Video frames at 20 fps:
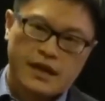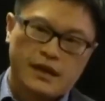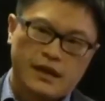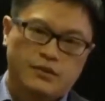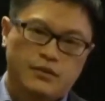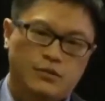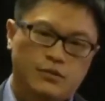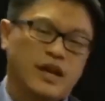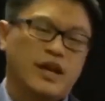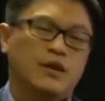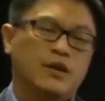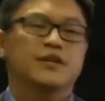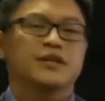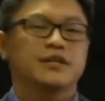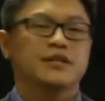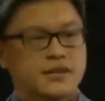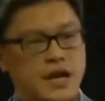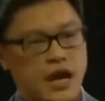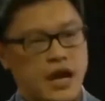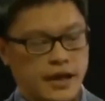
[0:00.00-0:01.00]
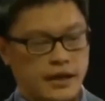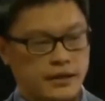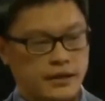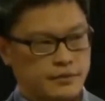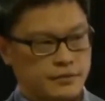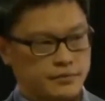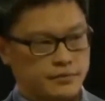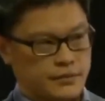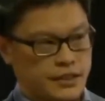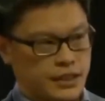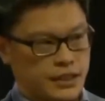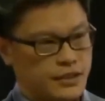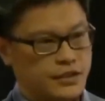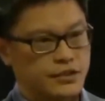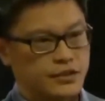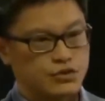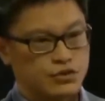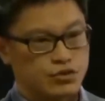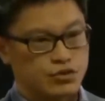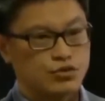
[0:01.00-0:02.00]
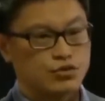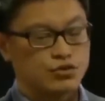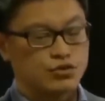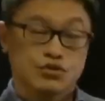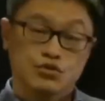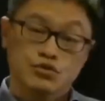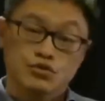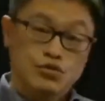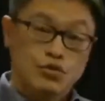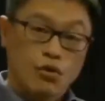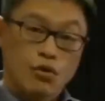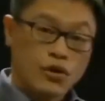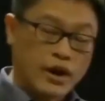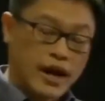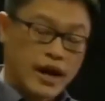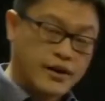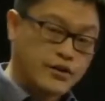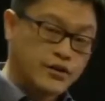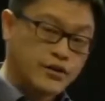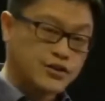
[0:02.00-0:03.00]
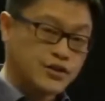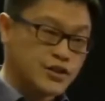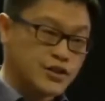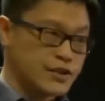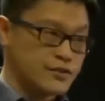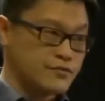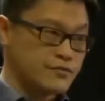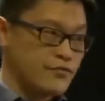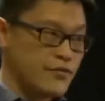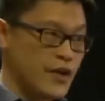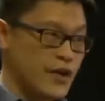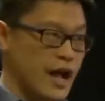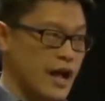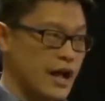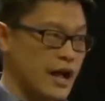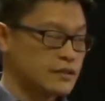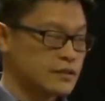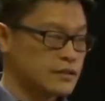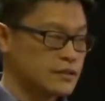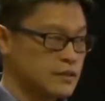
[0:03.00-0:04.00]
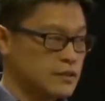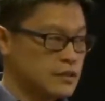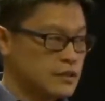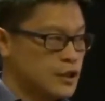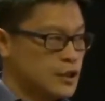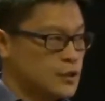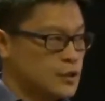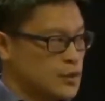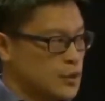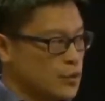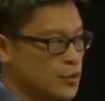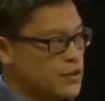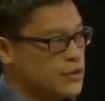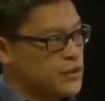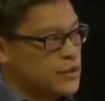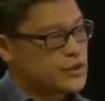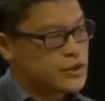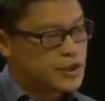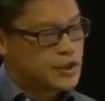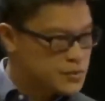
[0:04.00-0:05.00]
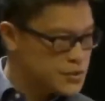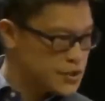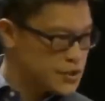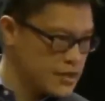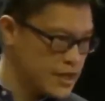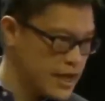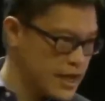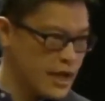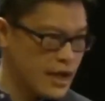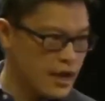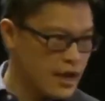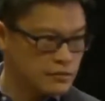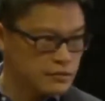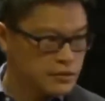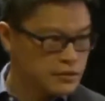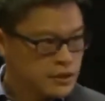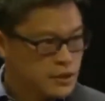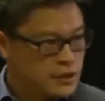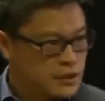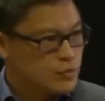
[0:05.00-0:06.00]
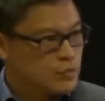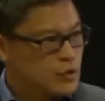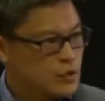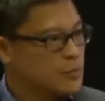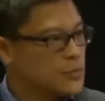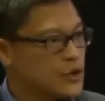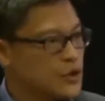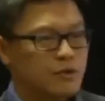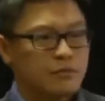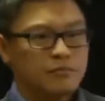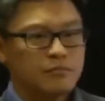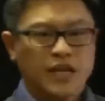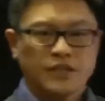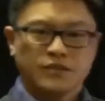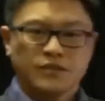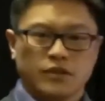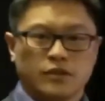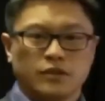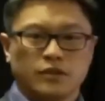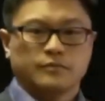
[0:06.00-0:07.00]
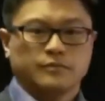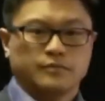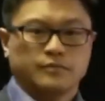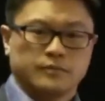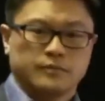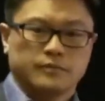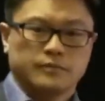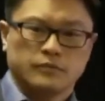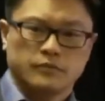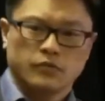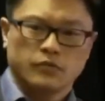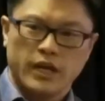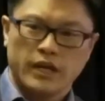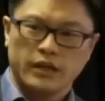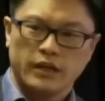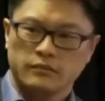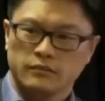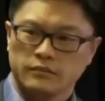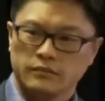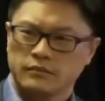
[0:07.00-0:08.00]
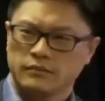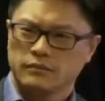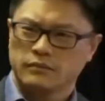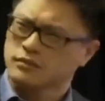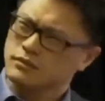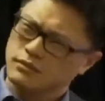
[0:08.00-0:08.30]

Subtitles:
that the way we're designed is to store energy as fat, but when the chips are down, we'll burn muscle, right?